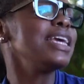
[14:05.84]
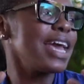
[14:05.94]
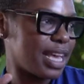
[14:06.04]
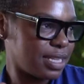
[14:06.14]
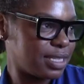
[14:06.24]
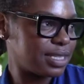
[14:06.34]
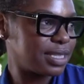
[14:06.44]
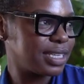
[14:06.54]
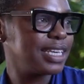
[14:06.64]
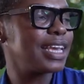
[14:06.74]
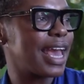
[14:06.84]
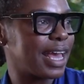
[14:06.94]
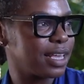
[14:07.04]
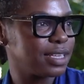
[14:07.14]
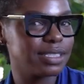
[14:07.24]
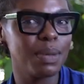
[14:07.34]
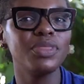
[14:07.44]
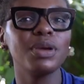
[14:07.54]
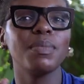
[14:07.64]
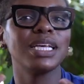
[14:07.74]
Yes, yeah. Wow.
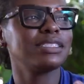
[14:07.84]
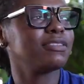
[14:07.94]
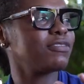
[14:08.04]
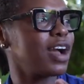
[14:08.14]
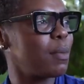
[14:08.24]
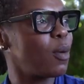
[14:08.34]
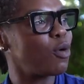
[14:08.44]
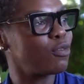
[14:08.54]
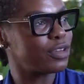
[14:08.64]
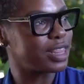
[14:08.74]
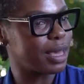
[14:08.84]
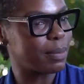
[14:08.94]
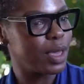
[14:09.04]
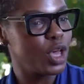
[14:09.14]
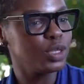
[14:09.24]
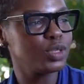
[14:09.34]
Something must have come over them.